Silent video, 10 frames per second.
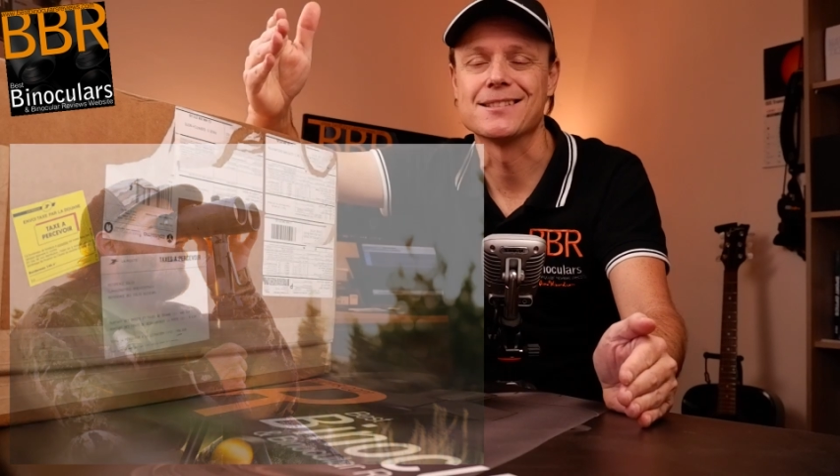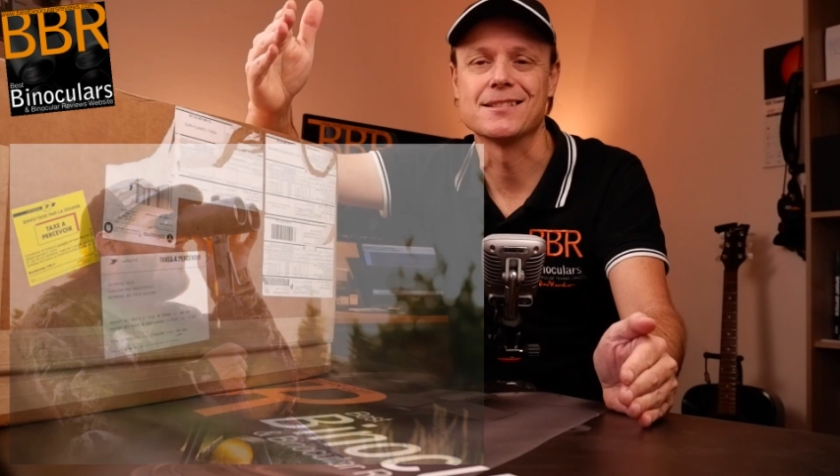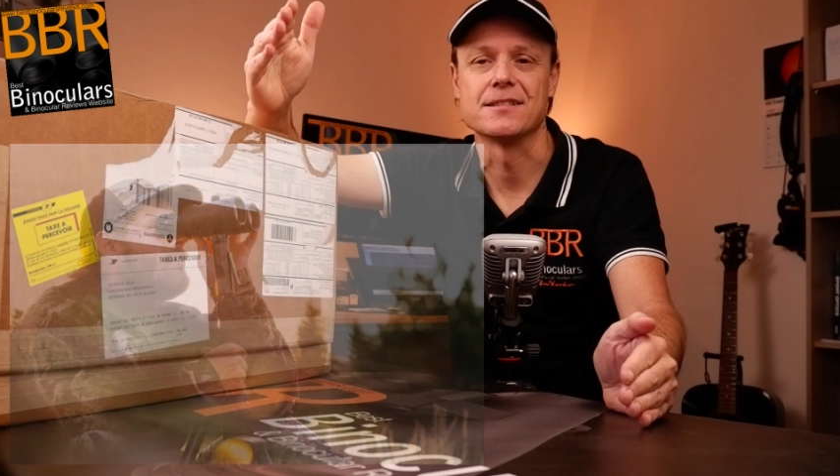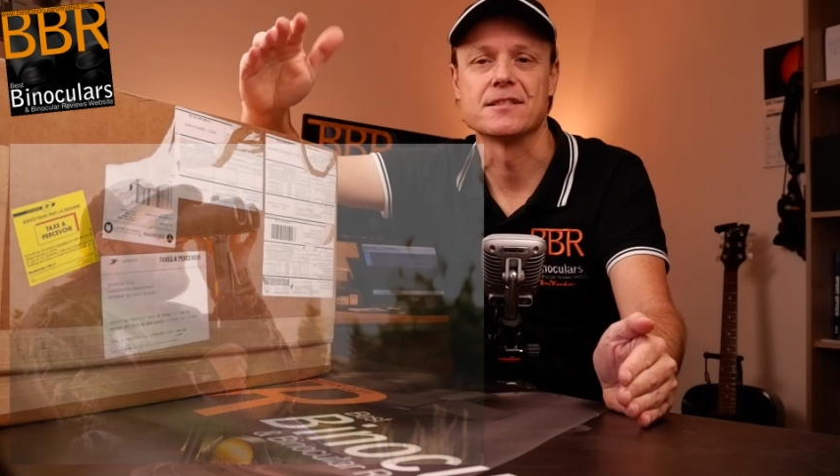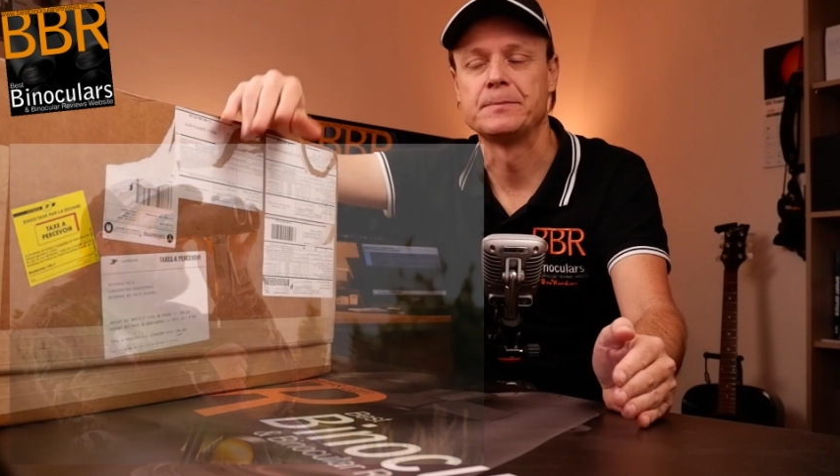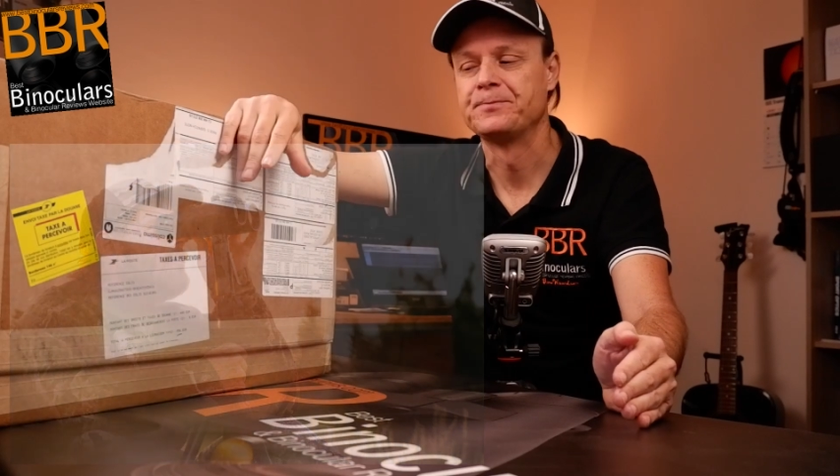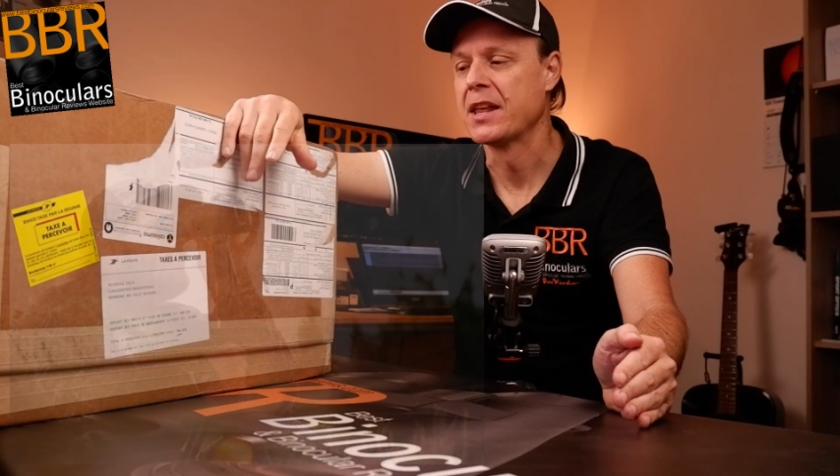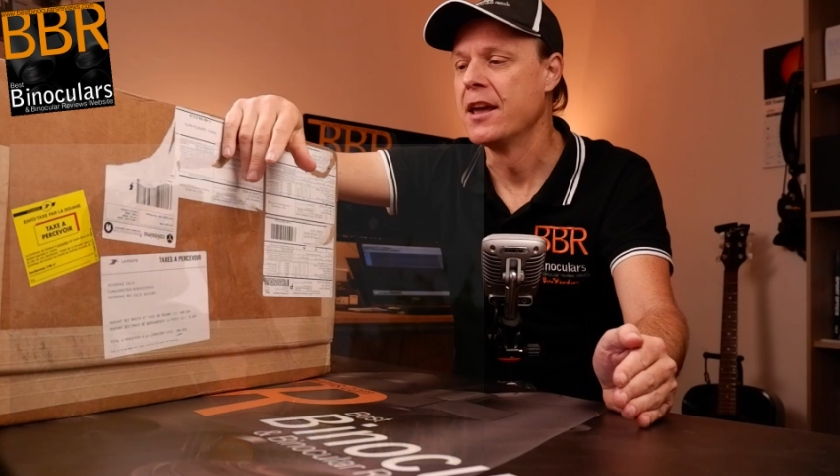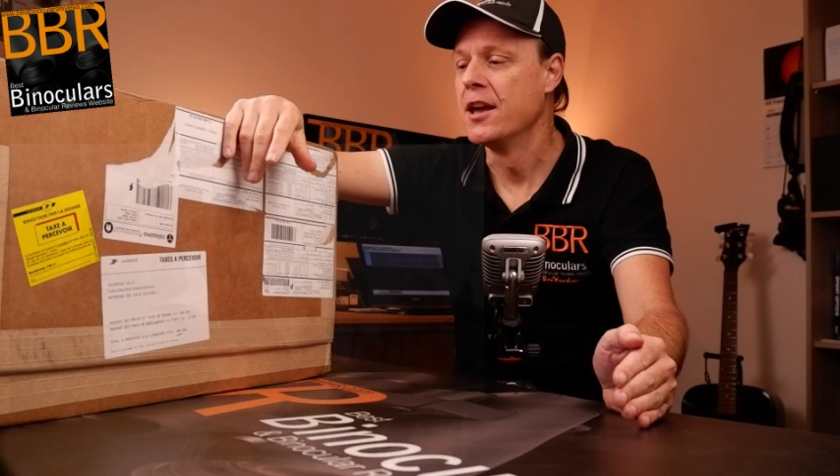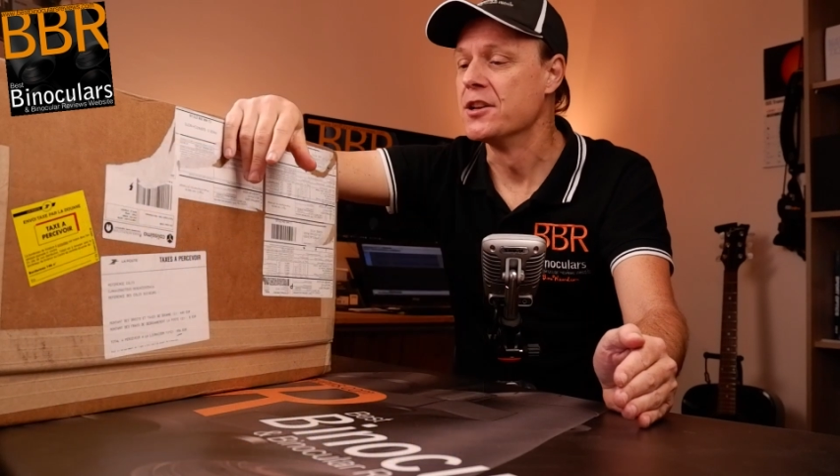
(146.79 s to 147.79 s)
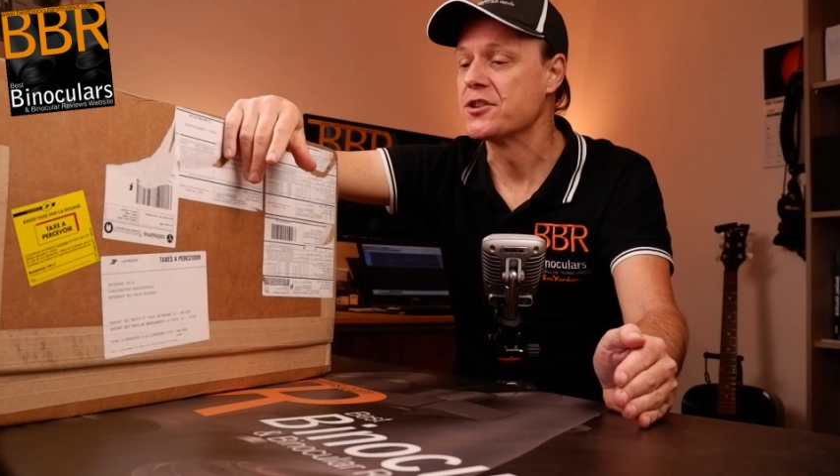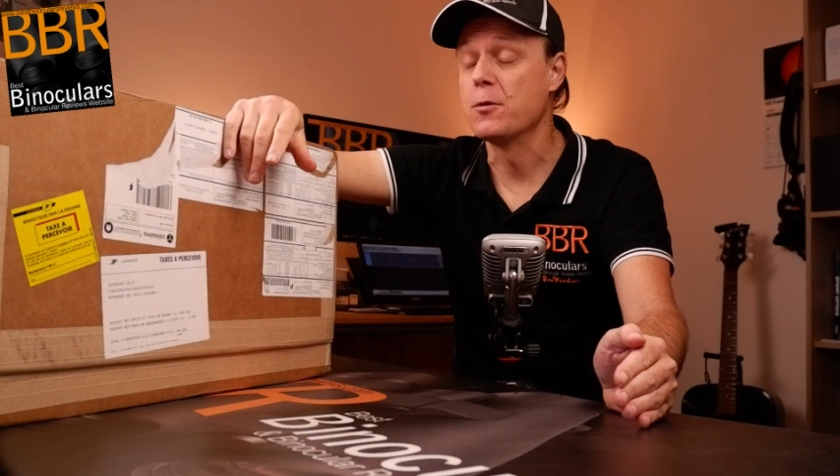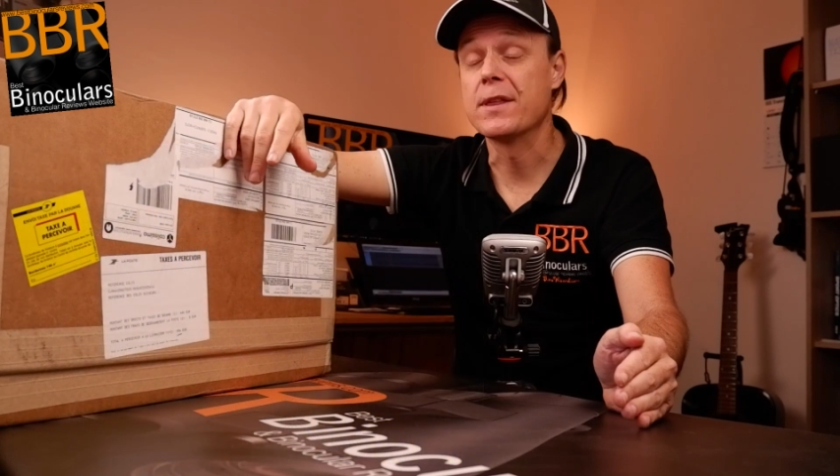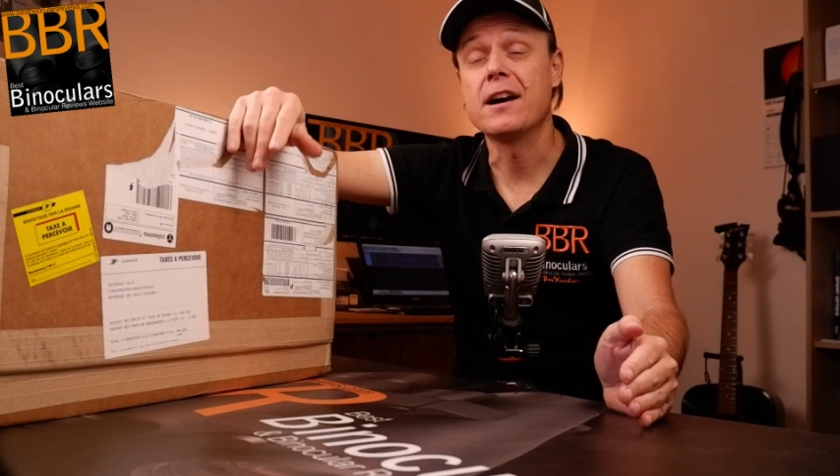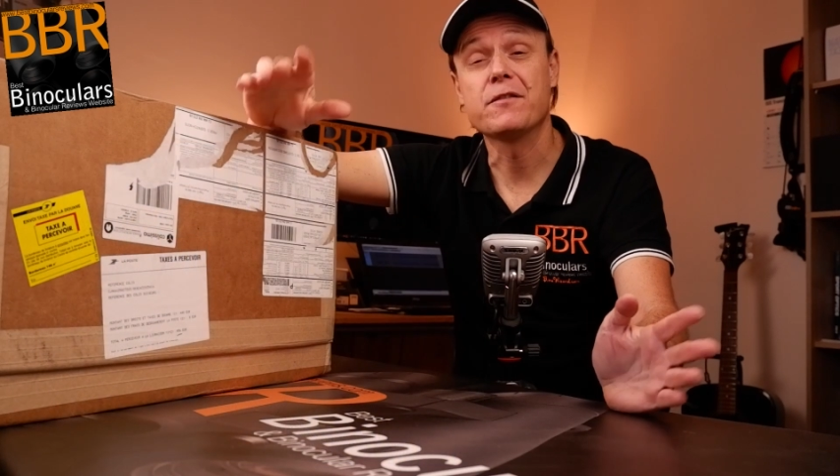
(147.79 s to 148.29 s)
distance.
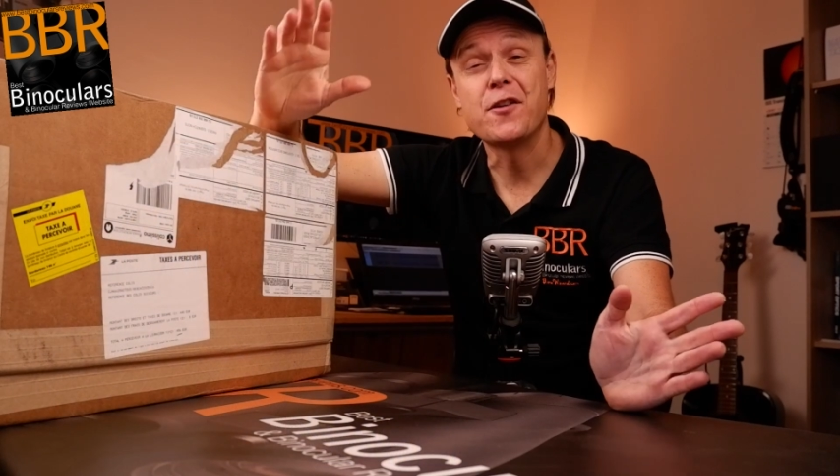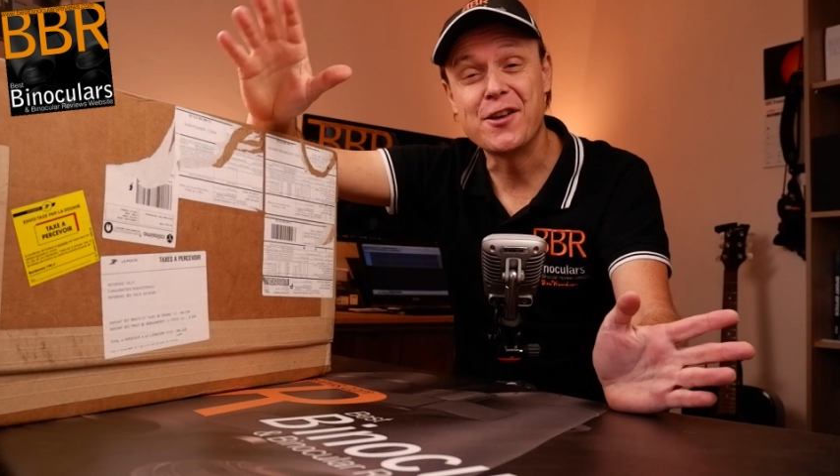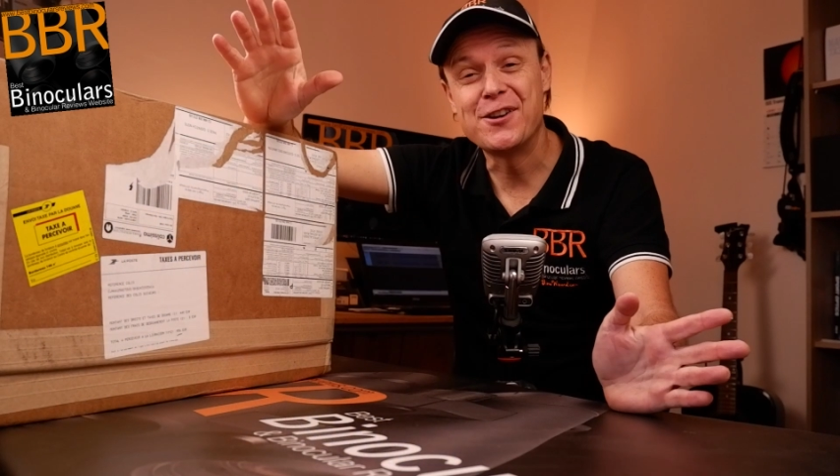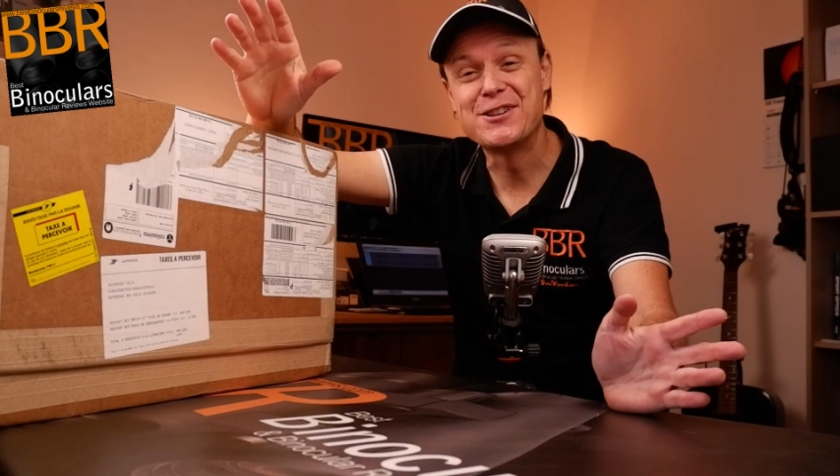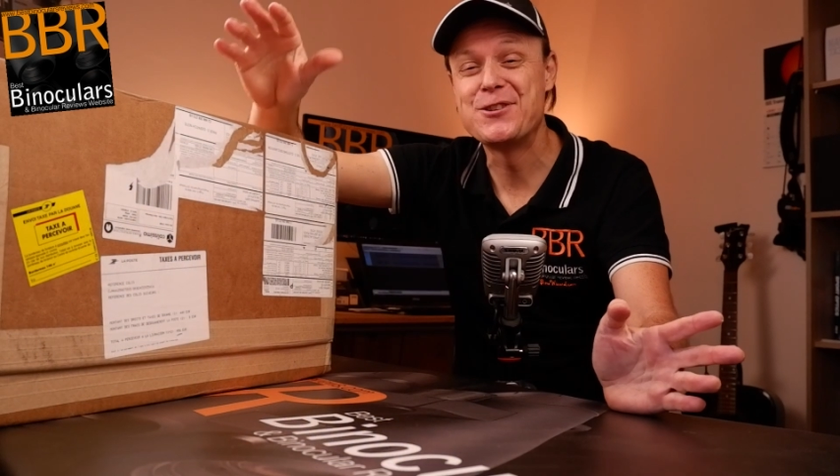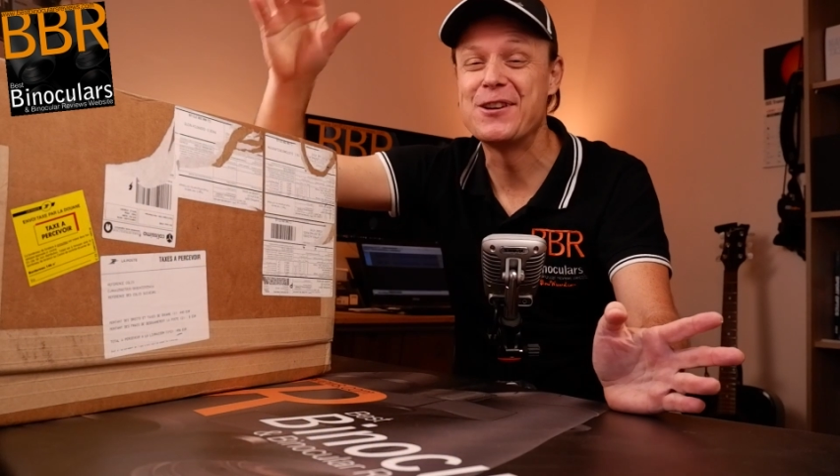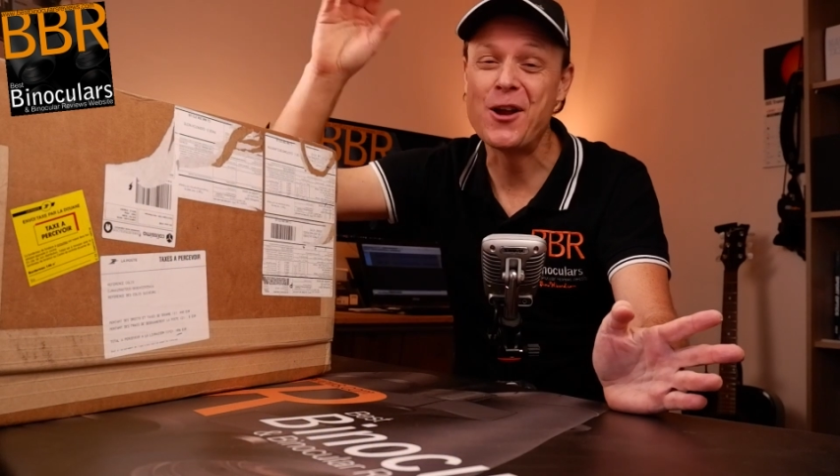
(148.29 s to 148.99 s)
So, without further ado,